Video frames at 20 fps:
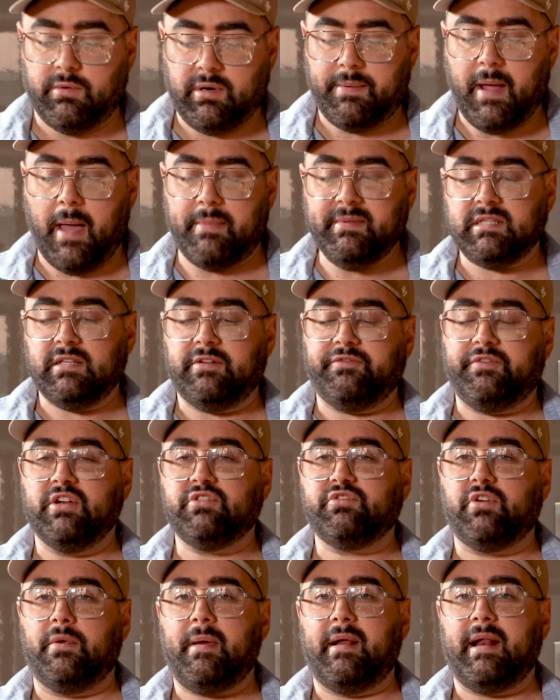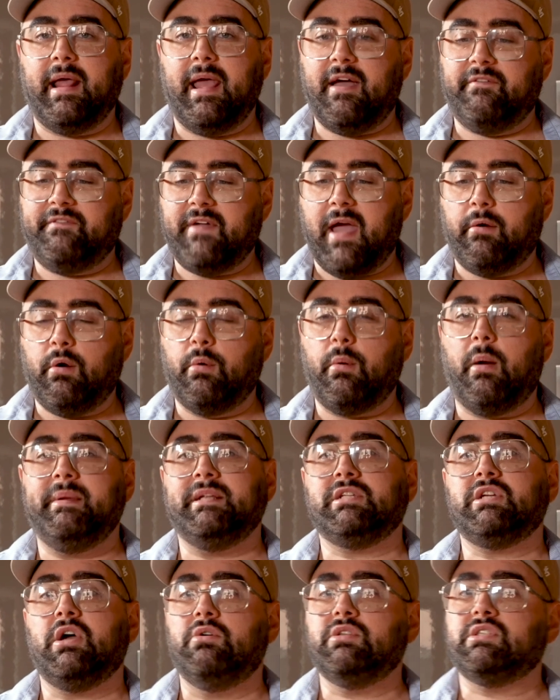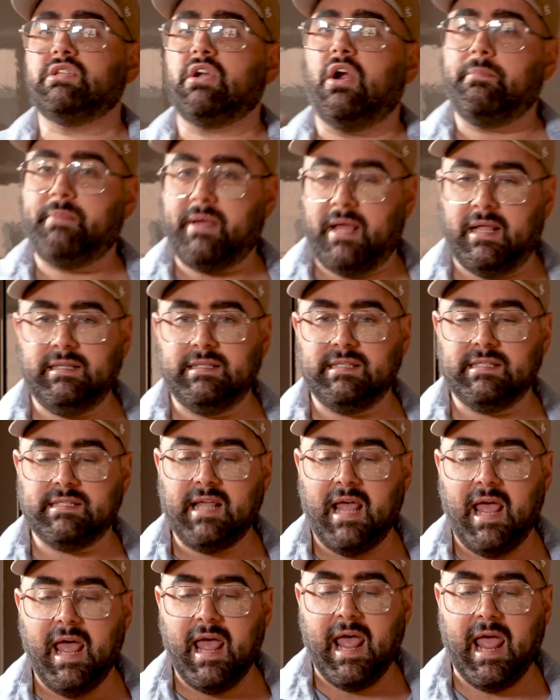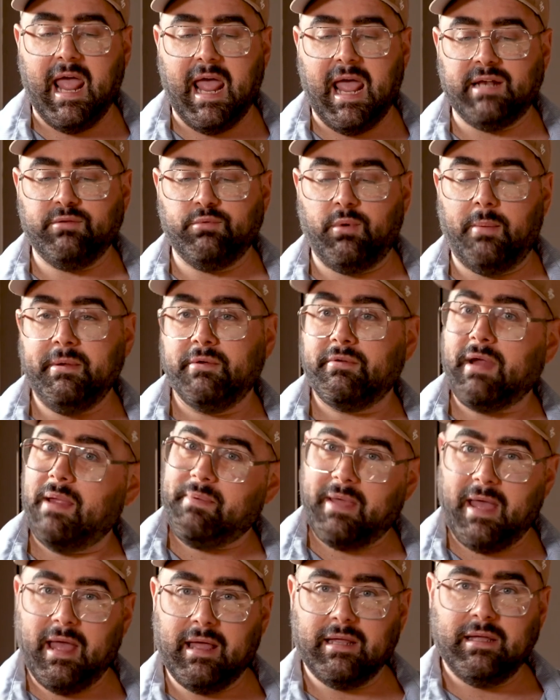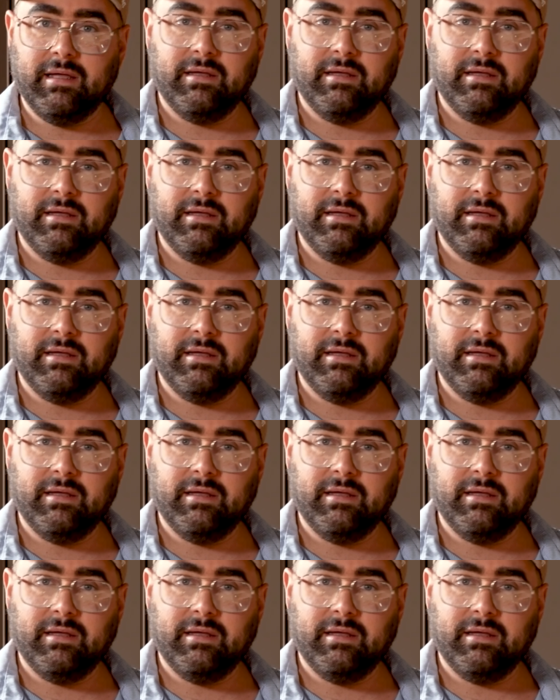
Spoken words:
gonna pop this in the fridge for about a half hour while we toast our buns, and we'll be right back.